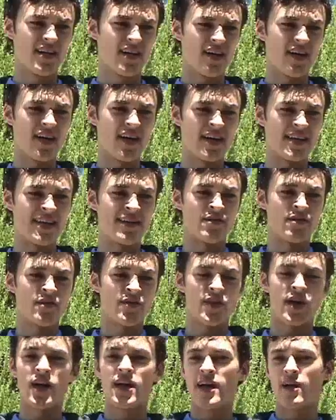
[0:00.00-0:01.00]
I never
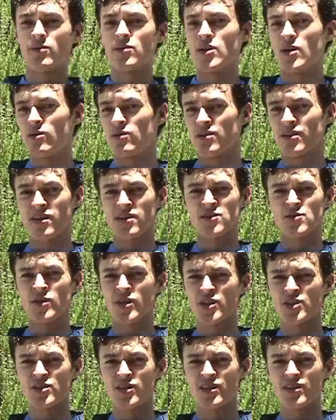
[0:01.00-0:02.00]
thought I would go into the
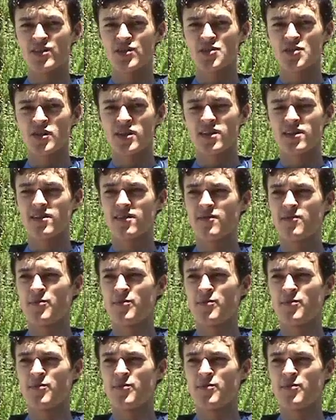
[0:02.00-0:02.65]
construction industry,